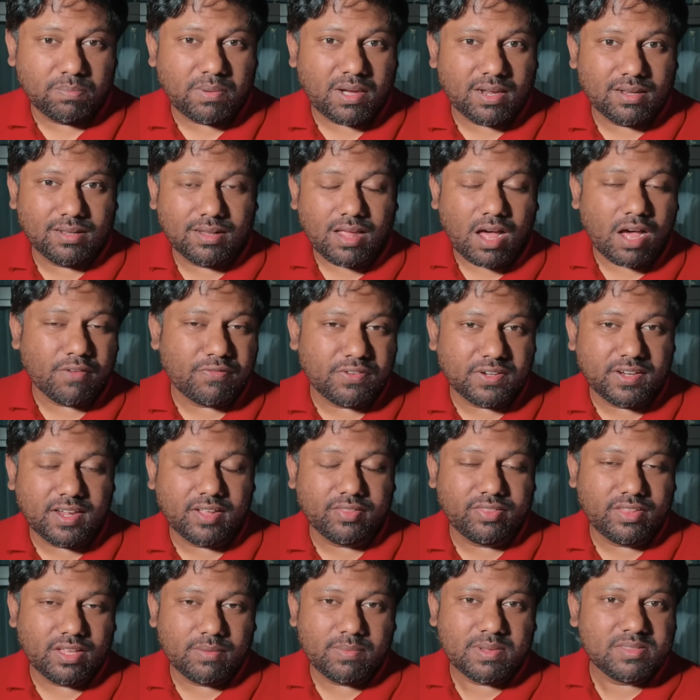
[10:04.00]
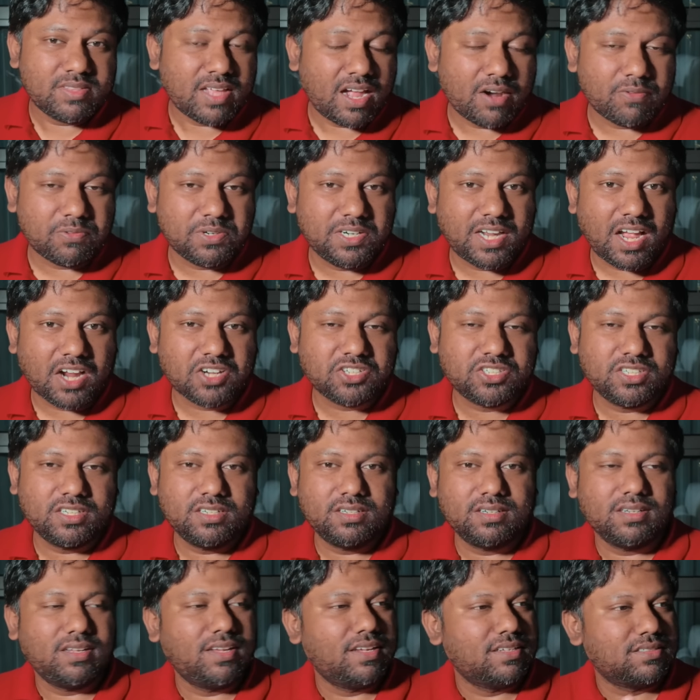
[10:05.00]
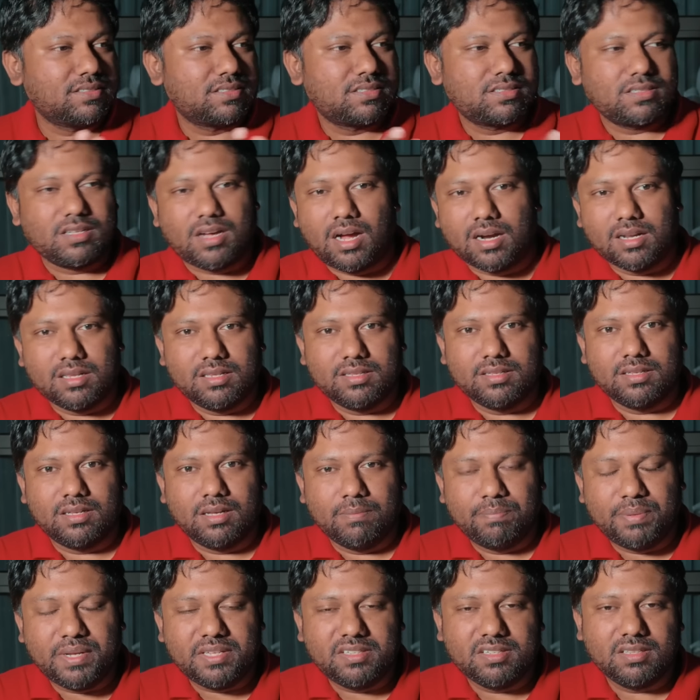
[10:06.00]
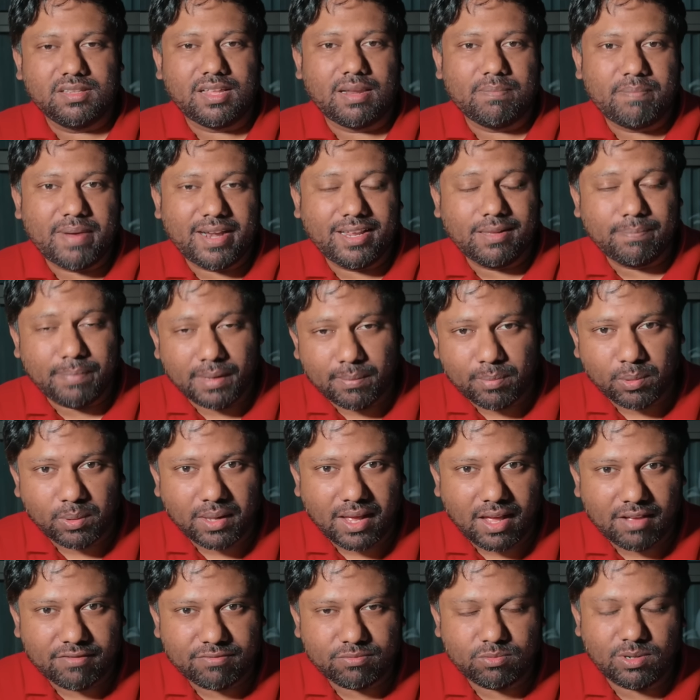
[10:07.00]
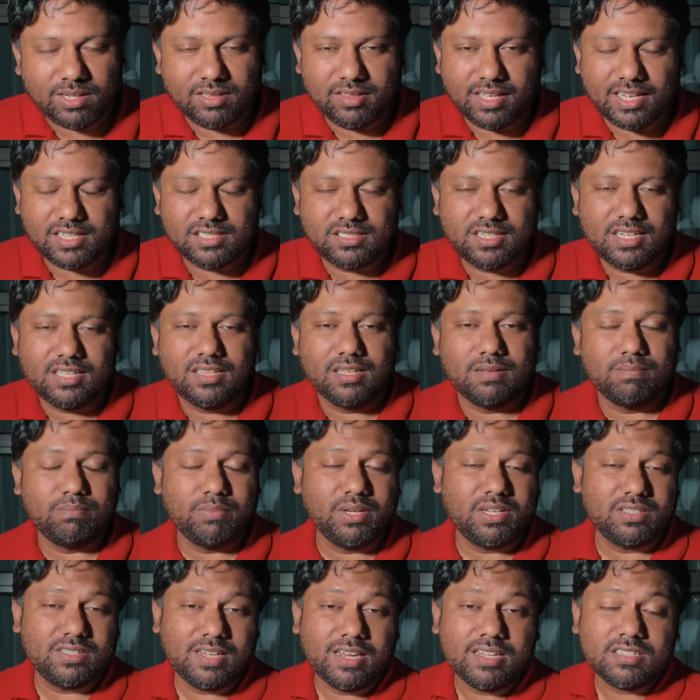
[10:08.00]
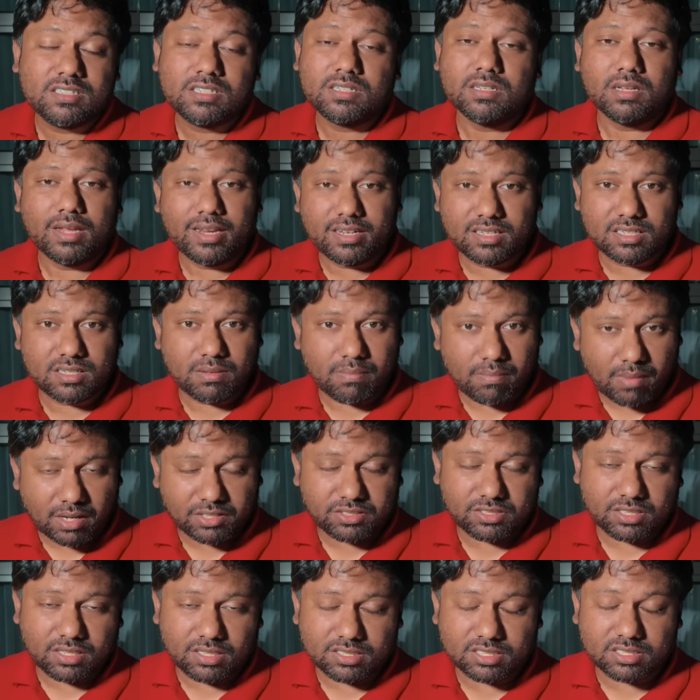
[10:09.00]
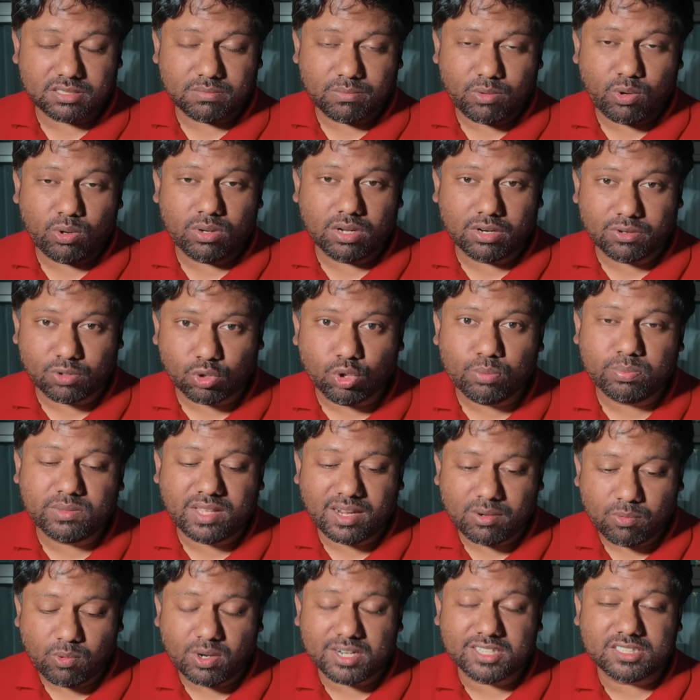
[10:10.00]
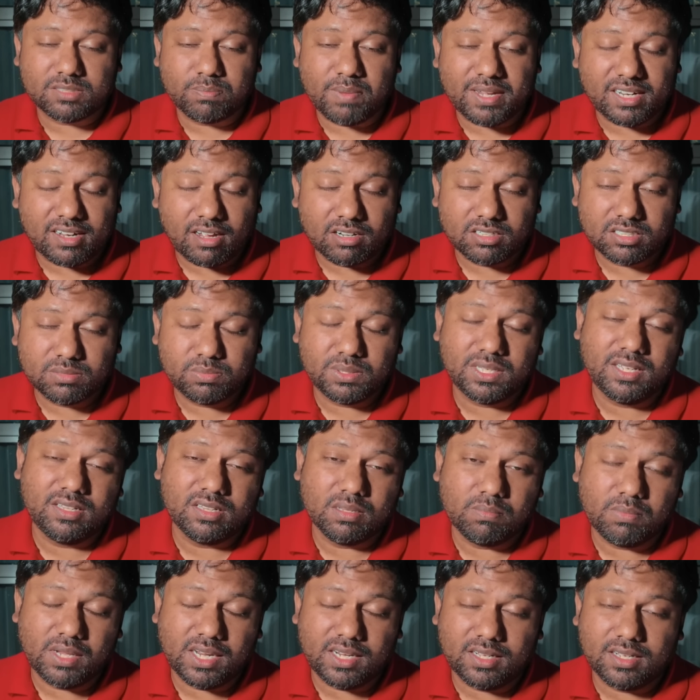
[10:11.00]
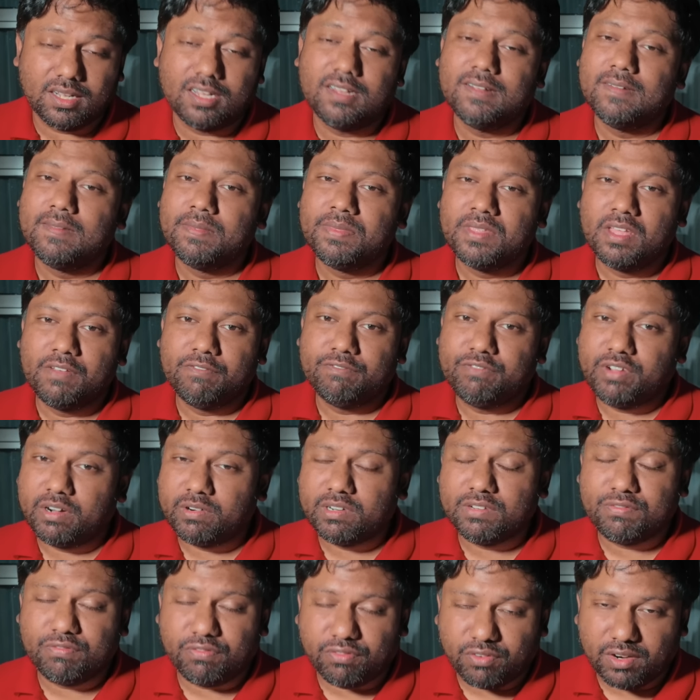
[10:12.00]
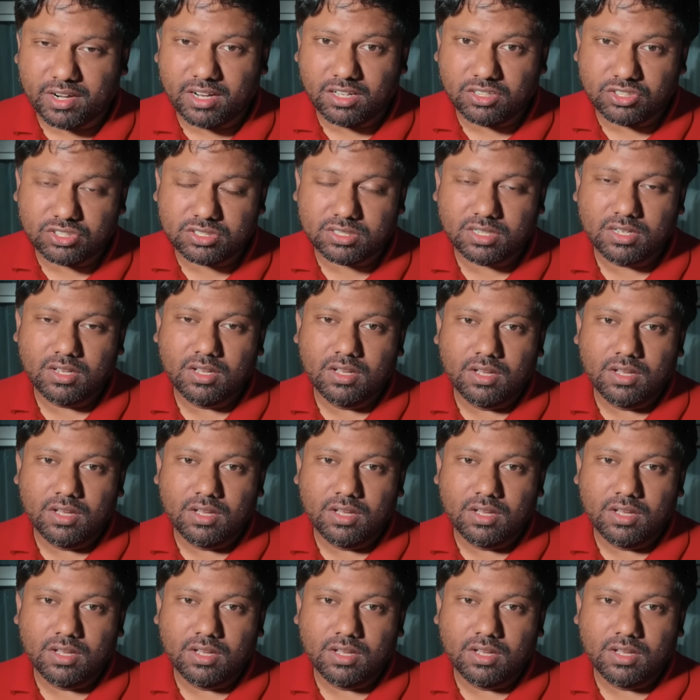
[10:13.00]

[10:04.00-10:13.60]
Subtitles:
about laughing at them, and that reaction is kind of the opinion that many people have when they see them, because it is a smaller group than what it's made out to be in the media. Very fringe.